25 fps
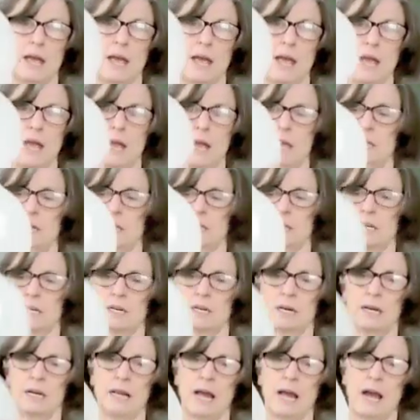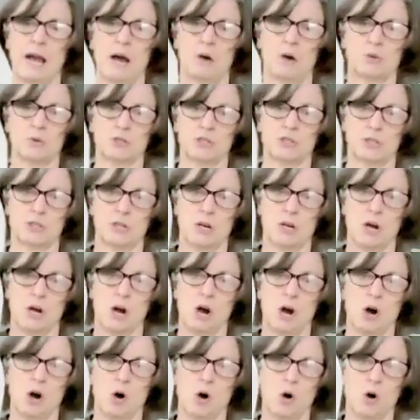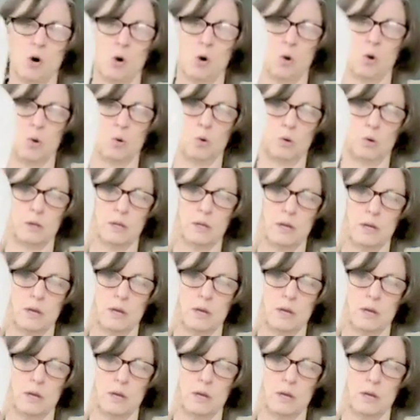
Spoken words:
and cut out a hole,